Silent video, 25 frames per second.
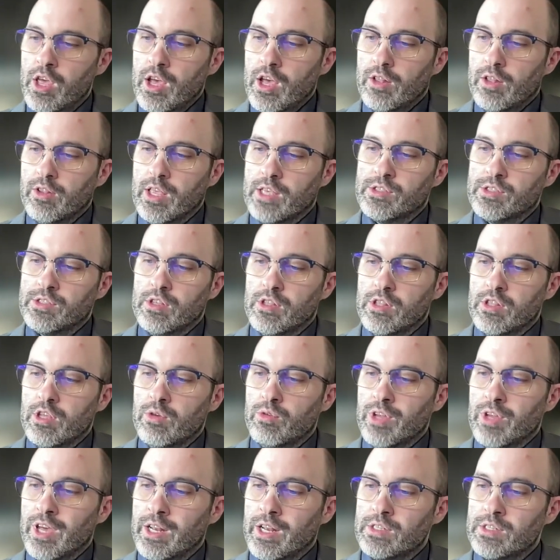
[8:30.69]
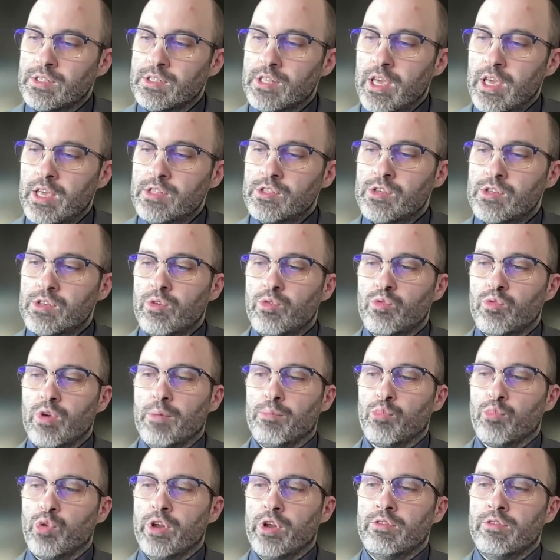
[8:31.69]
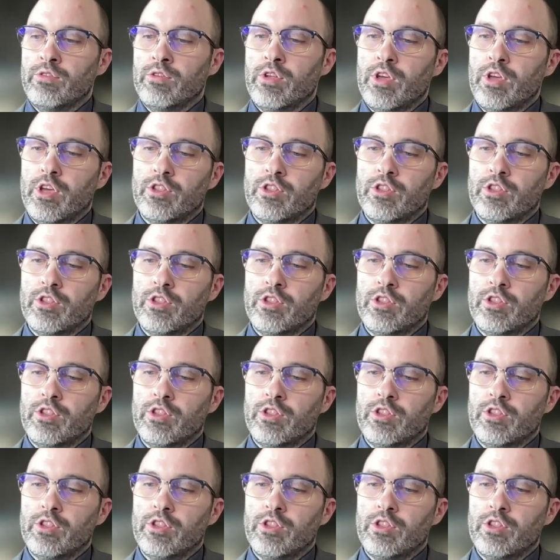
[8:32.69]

a lesson the United States, Great Britain,